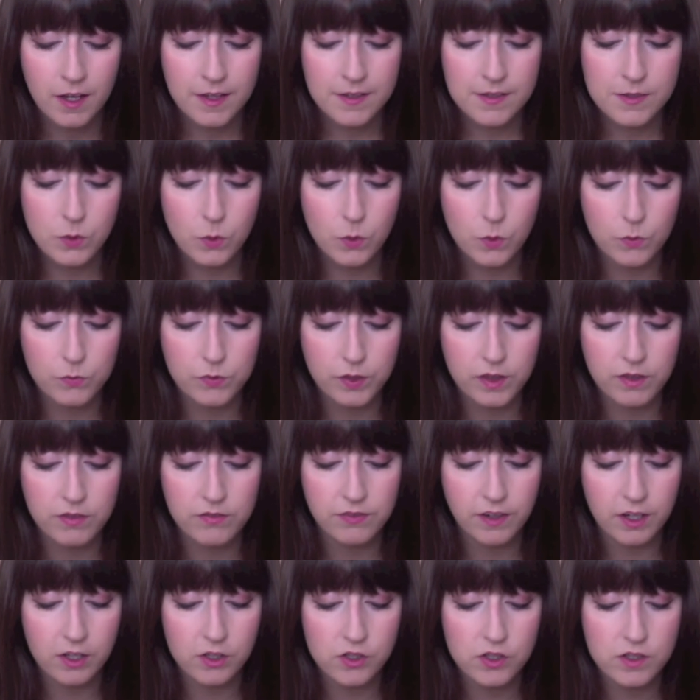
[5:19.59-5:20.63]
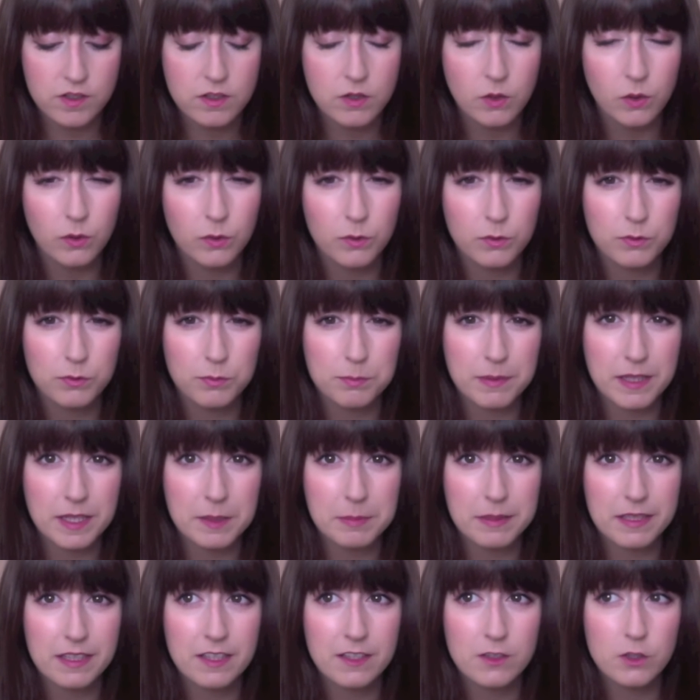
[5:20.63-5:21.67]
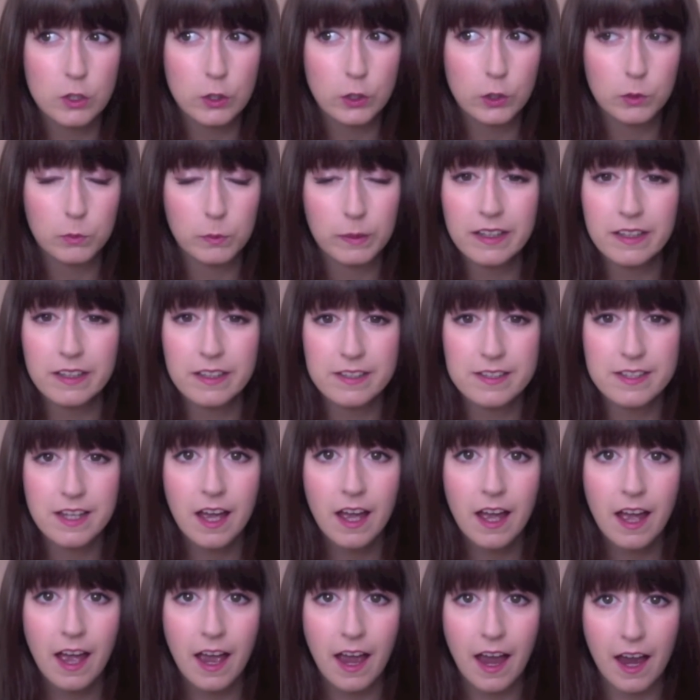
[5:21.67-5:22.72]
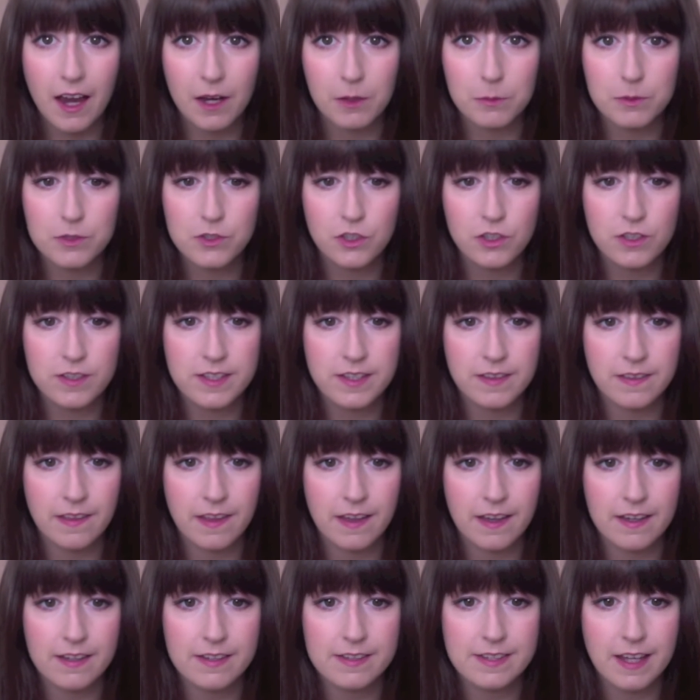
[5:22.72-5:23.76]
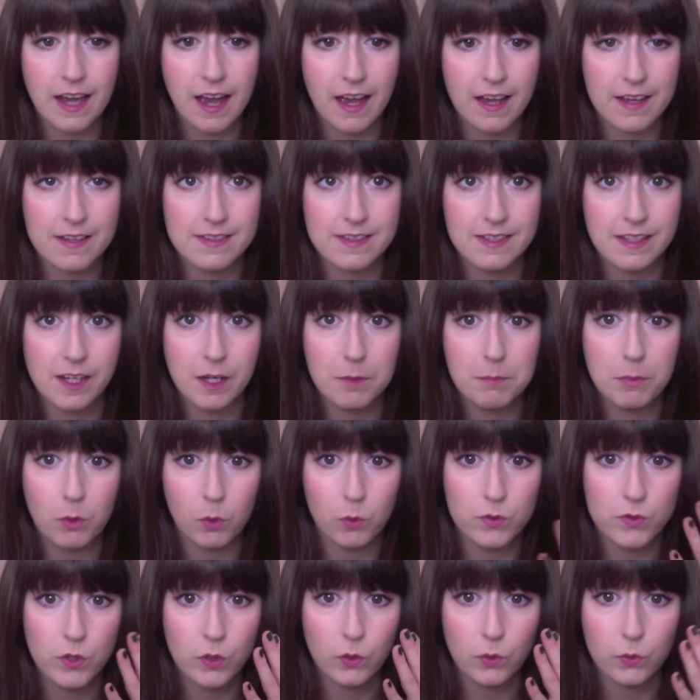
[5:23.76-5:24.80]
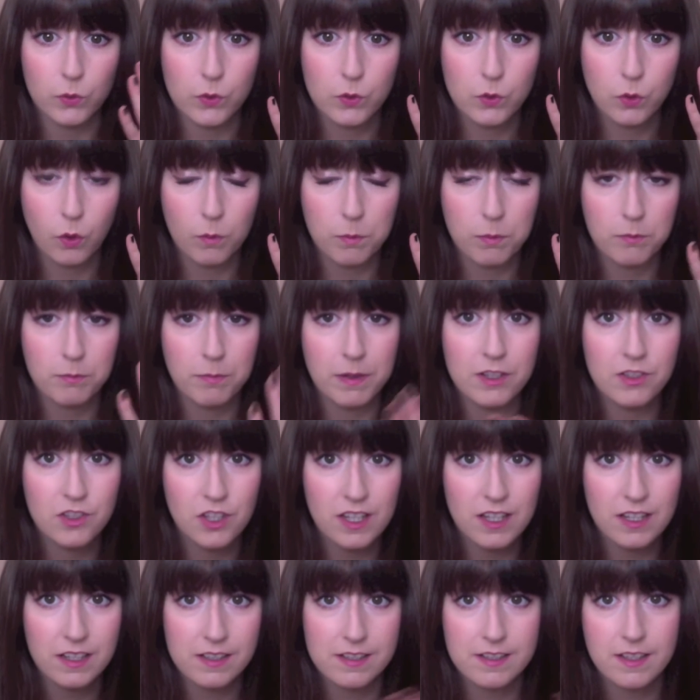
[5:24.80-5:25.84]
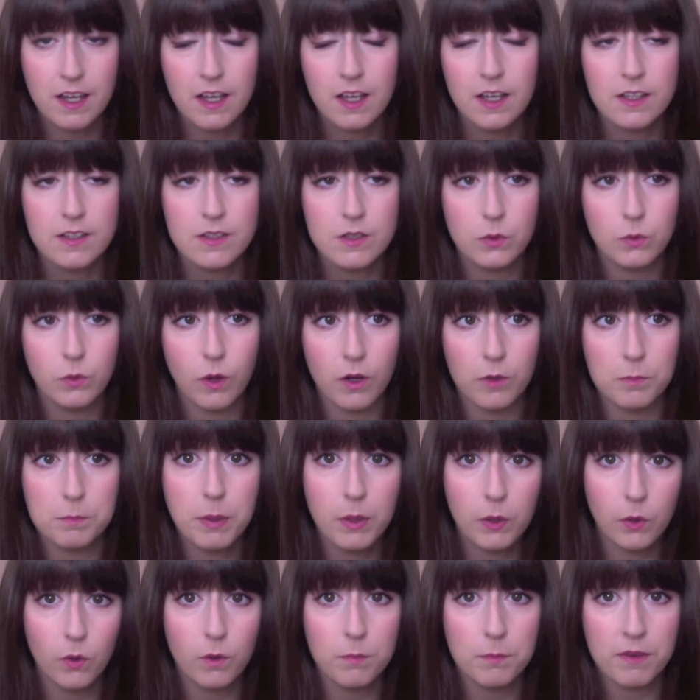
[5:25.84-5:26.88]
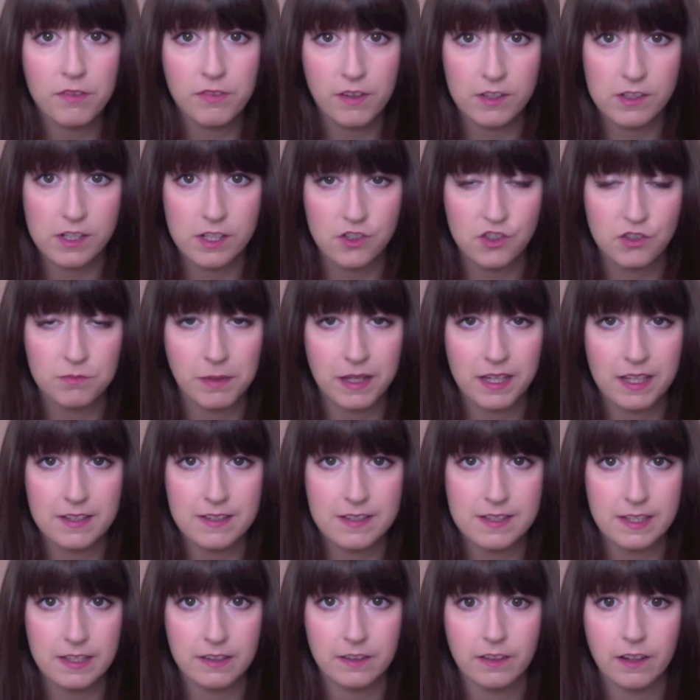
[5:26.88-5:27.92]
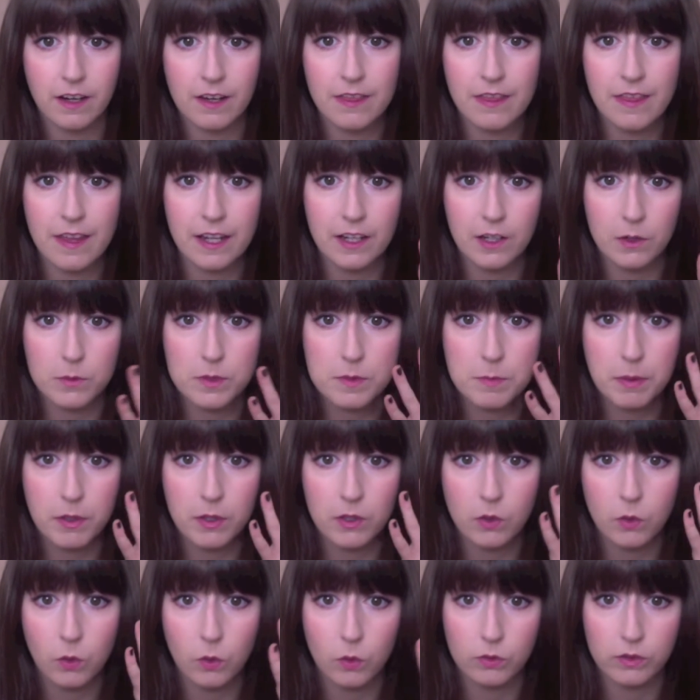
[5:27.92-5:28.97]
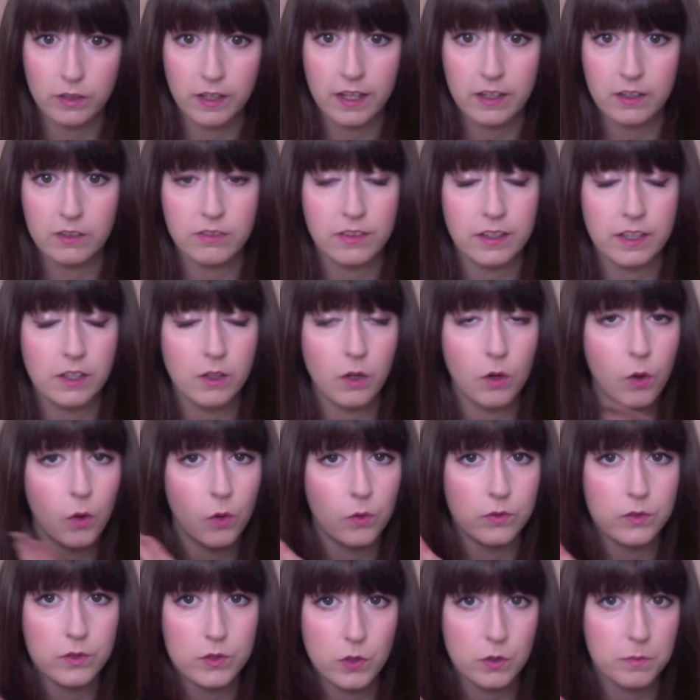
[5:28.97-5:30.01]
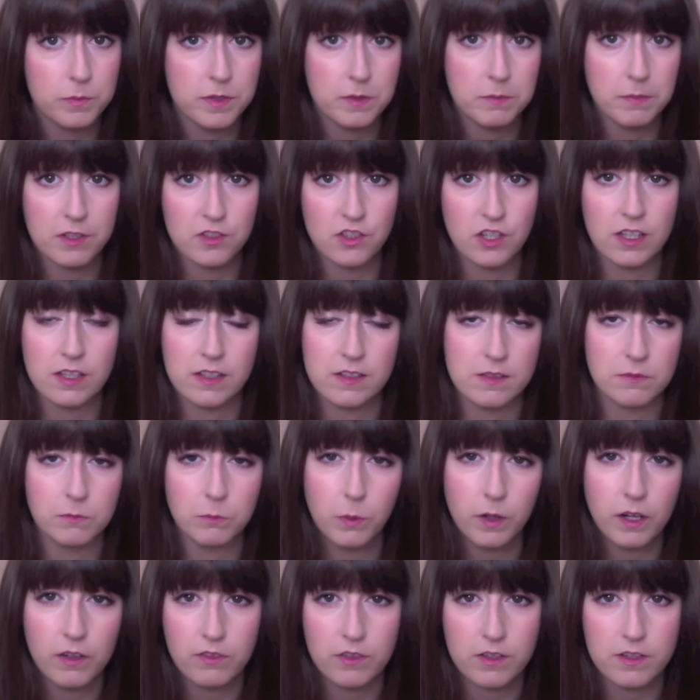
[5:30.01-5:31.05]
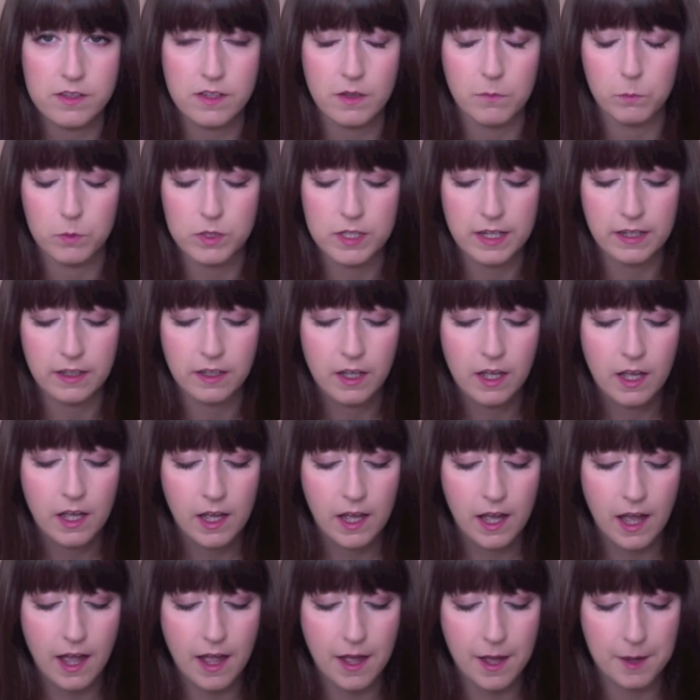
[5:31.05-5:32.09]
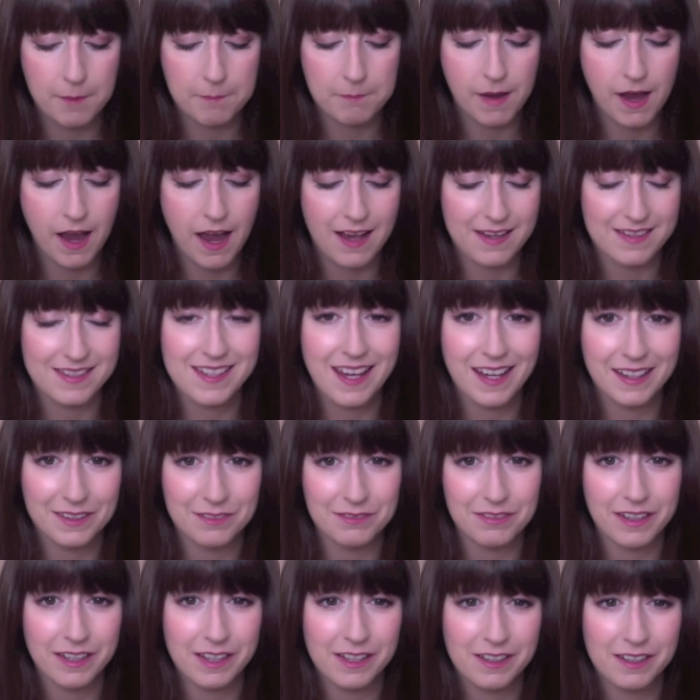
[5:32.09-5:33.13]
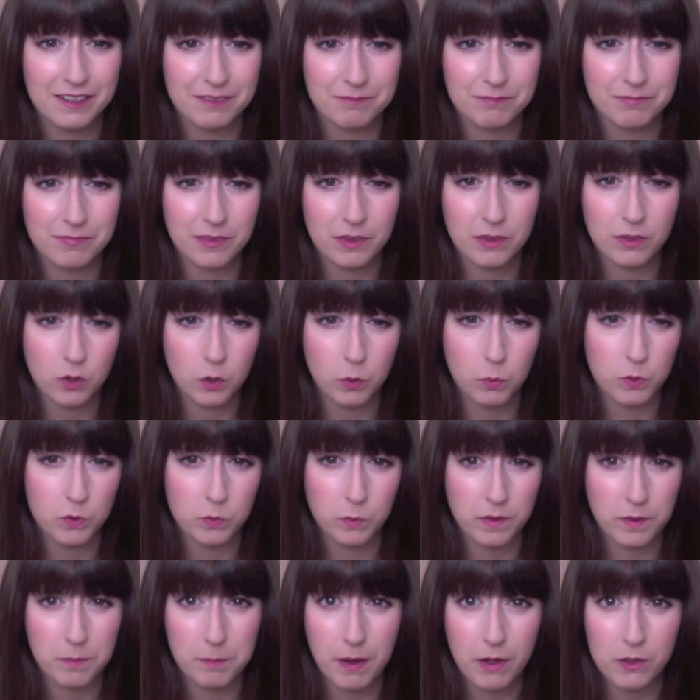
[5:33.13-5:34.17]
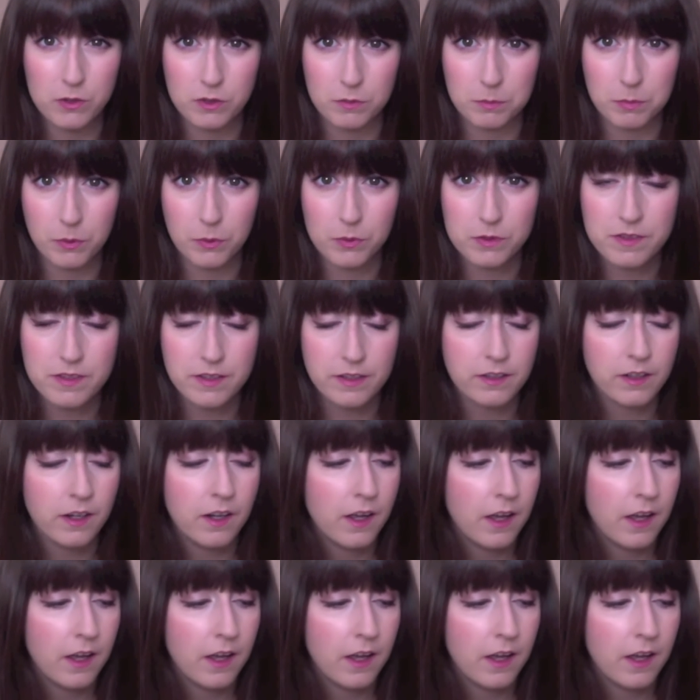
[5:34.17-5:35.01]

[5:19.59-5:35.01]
So for the first sort of maybe 2 weeks, I was using this as like a bronzer on the top of my cheeks. So I would put on my foundation, my concealer, and then I was putting it on kind of like on the tops of my cheeks and wherever the sun would hit, as kind of like you would with a powder bronzer.